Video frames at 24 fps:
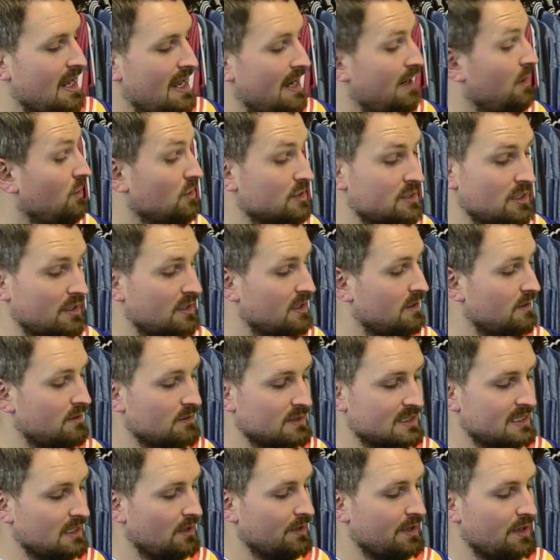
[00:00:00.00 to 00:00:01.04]
and also there
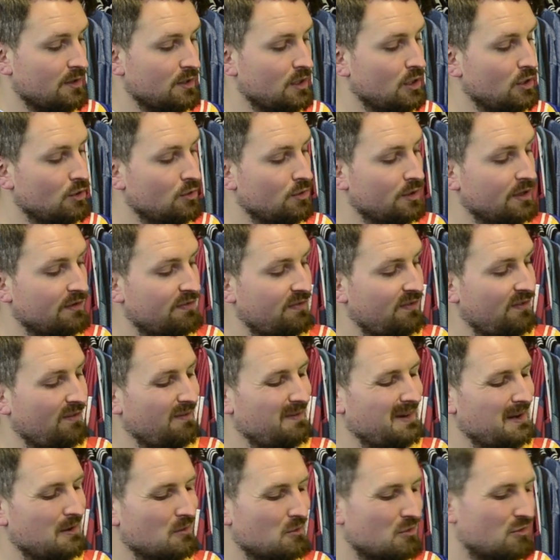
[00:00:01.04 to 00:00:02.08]
was still
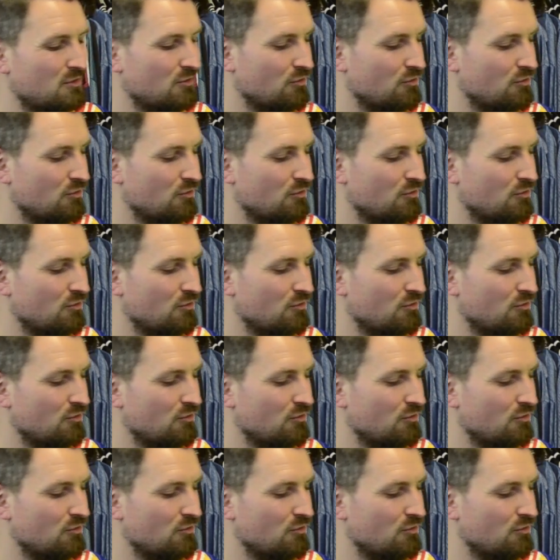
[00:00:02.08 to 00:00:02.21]
no